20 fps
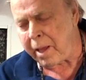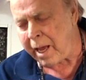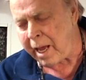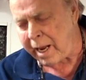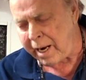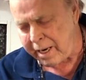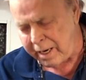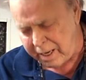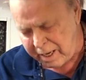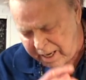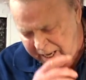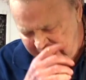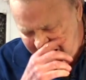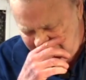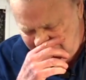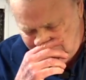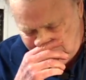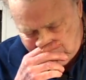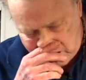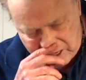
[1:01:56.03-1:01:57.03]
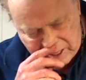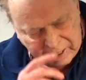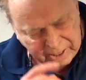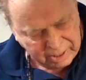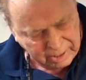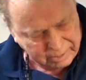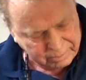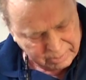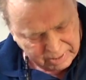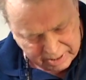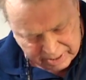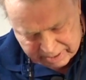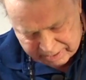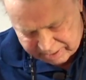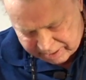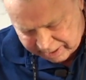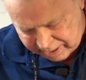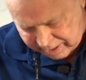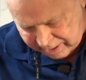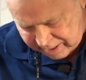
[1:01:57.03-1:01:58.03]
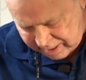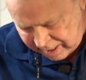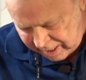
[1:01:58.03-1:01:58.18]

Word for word: and uh, uh, uh,